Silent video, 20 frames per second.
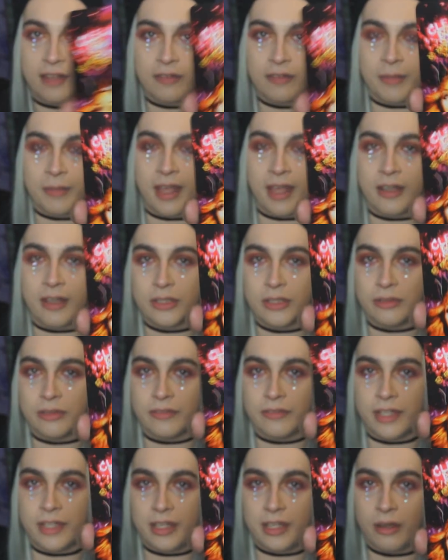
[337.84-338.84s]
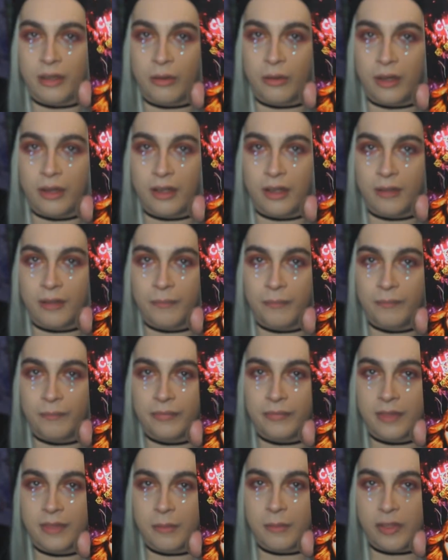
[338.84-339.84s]
from the actual video,
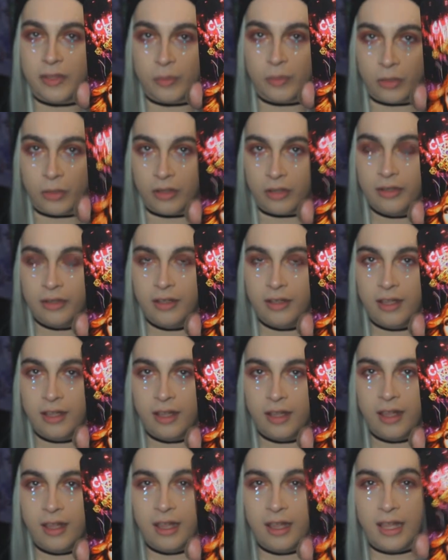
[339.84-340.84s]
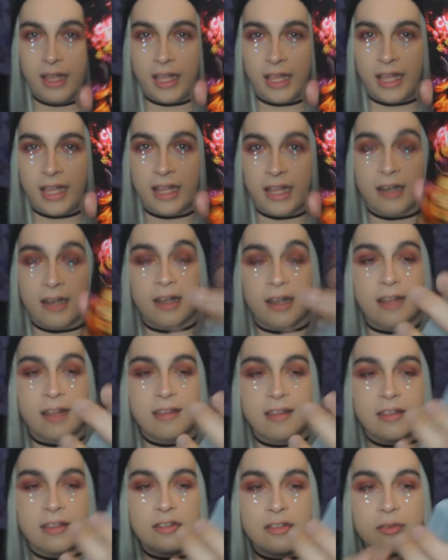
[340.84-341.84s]
Miss World. And I
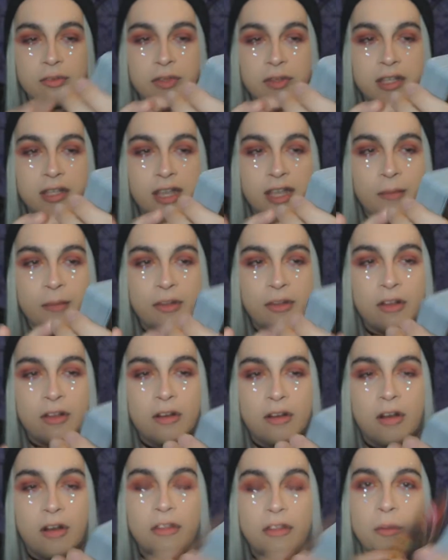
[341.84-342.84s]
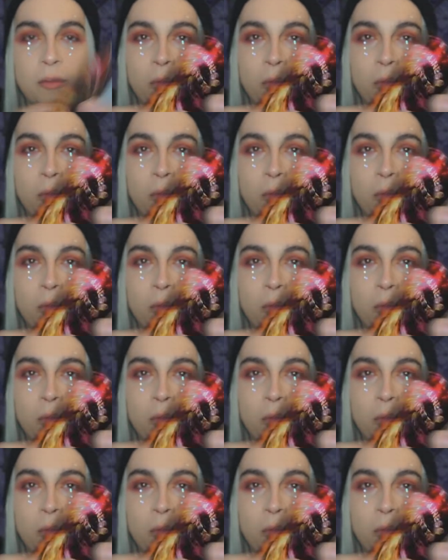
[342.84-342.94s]
think it just really came along. All the